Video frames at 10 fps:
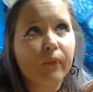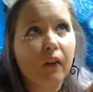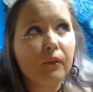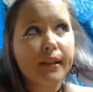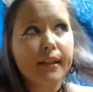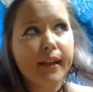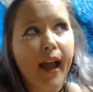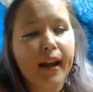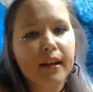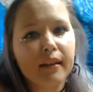Really
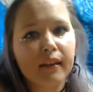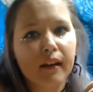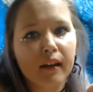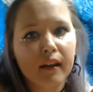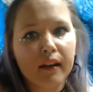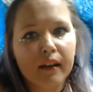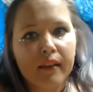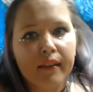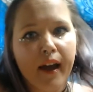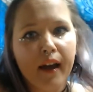anything
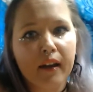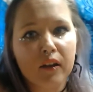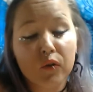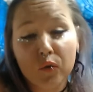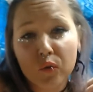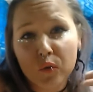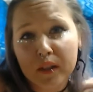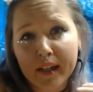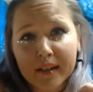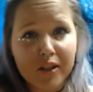that you would
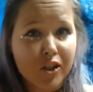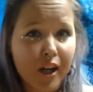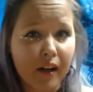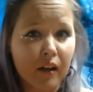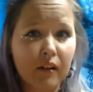like to share,